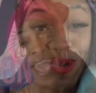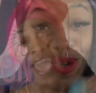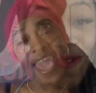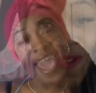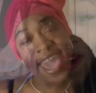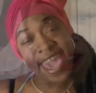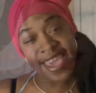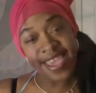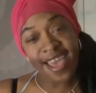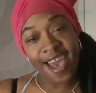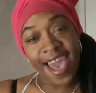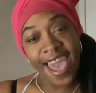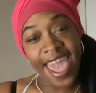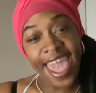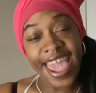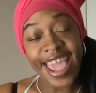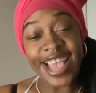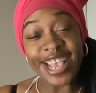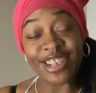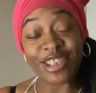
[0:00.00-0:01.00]
Hey y'all,
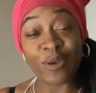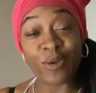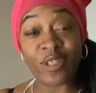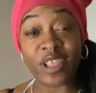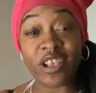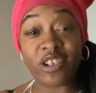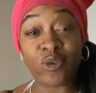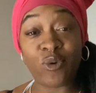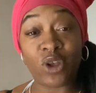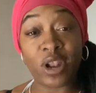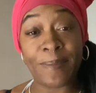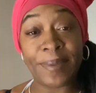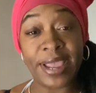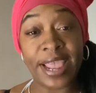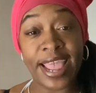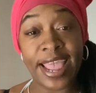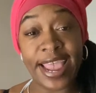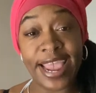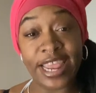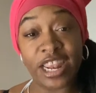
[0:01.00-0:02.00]
hey, so there's going to
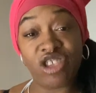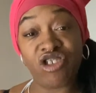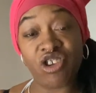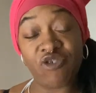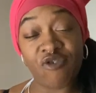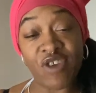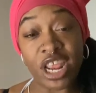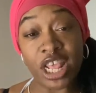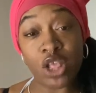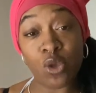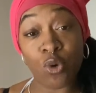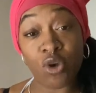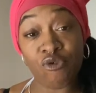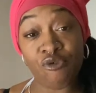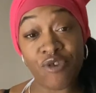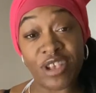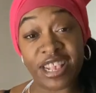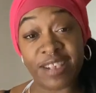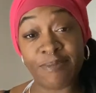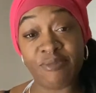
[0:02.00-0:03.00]
be an energy reading on
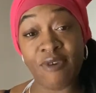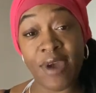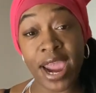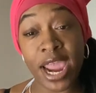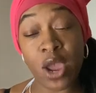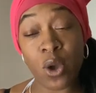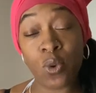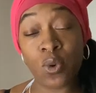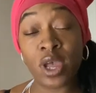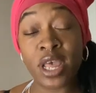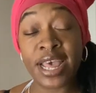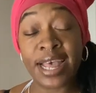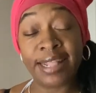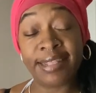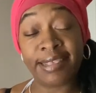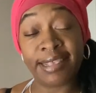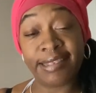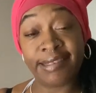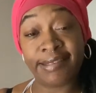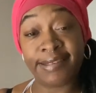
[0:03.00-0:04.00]
Chris Brown
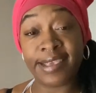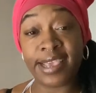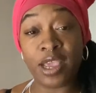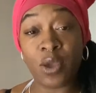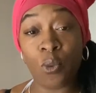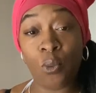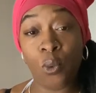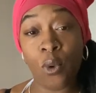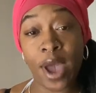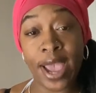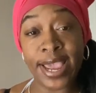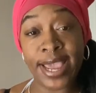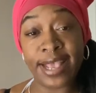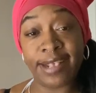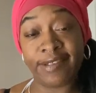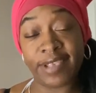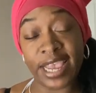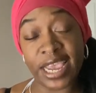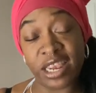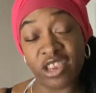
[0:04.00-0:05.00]
to see what
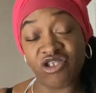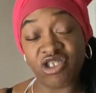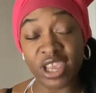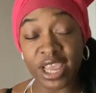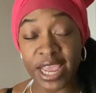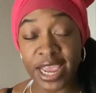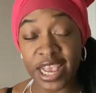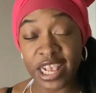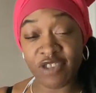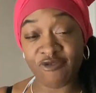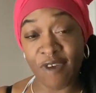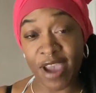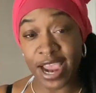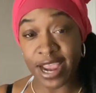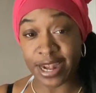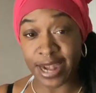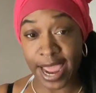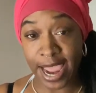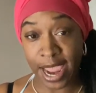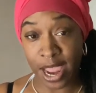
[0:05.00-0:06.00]
his energy is right
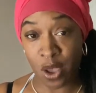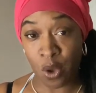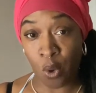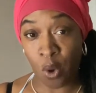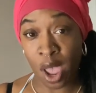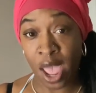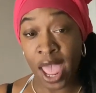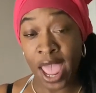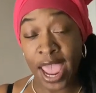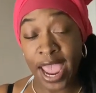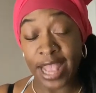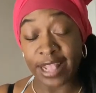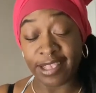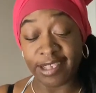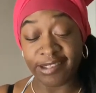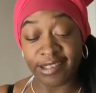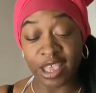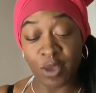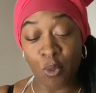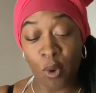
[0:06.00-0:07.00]
now and to
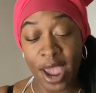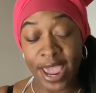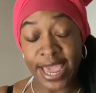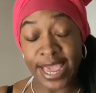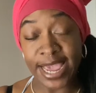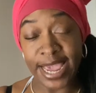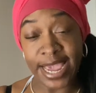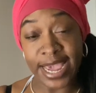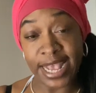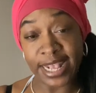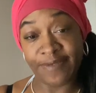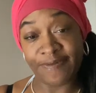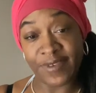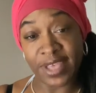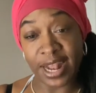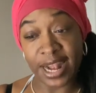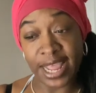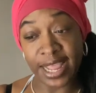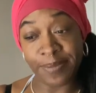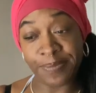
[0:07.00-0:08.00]
see what he is
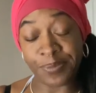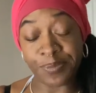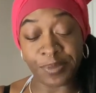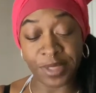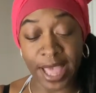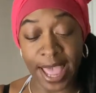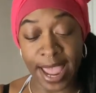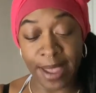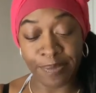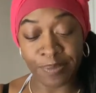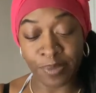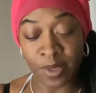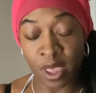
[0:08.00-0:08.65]
feeling, okay?